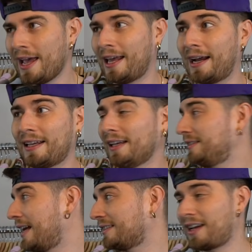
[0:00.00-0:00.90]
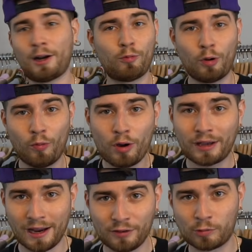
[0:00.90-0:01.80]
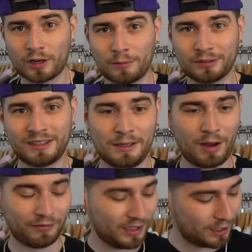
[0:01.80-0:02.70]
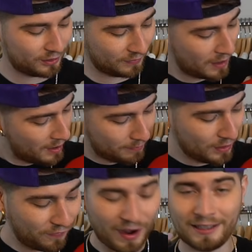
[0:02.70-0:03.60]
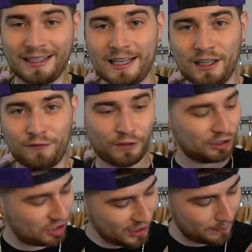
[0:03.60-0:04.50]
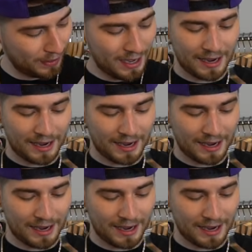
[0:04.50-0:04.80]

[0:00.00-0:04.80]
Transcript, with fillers: And I guess that's kind of what woke everyone up with seeing my videos and me finding heat for cheap.